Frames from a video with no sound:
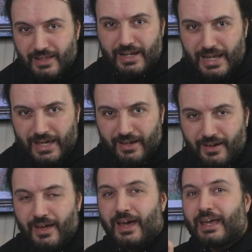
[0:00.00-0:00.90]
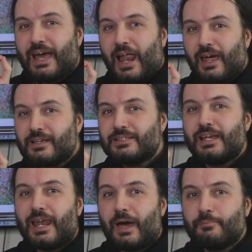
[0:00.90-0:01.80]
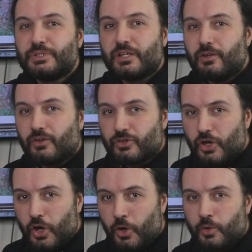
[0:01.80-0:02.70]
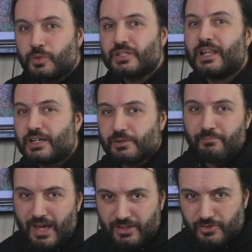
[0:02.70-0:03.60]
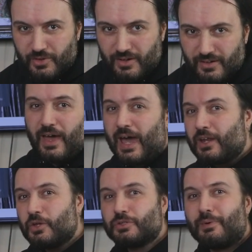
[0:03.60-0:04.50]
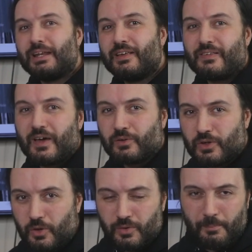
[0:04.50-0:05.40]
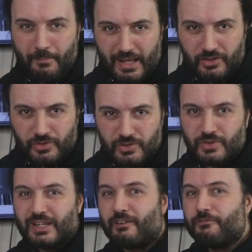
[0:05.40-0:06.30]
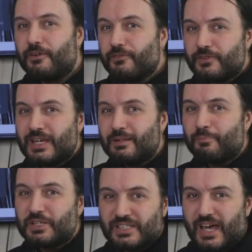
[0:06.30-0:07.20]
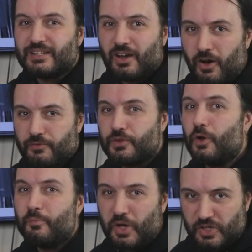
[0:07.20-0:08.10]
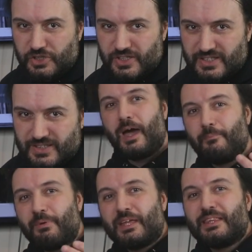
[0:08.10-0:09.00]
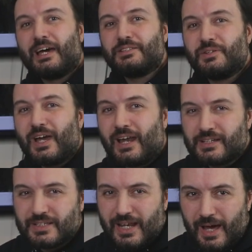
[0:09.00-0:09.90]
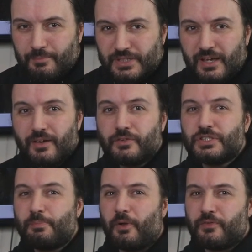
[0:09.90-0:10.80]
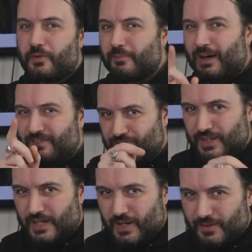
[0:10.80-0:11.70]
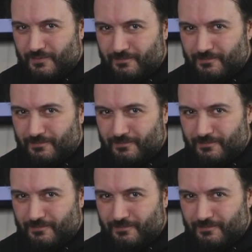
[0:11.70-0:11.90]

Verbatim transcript: the link galaxy lamps dot co slash Metatron and use my discount code Metatron to get a fifteen percent off your purchase. And big thanks to Galaxy Lamps for sponsoring my video.